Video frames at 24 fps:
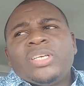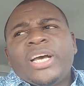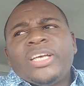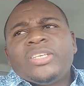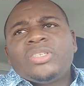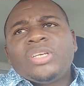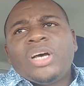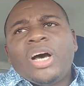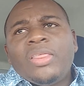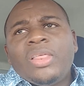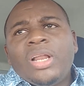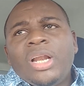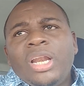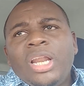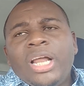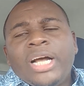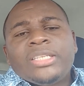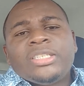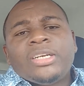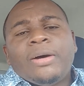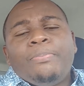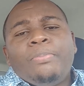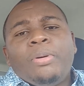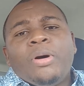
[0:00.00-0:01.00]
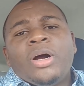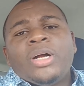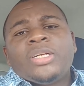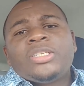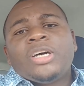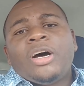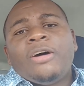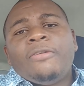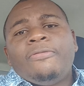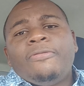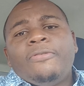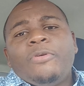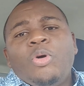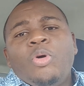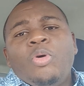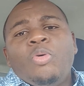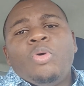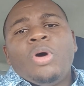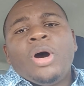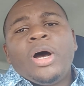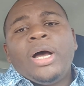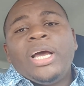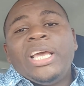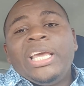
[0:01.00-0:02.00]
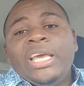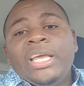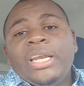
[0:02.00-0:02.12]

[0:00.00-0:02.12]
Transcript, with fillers: I saw the latter part of our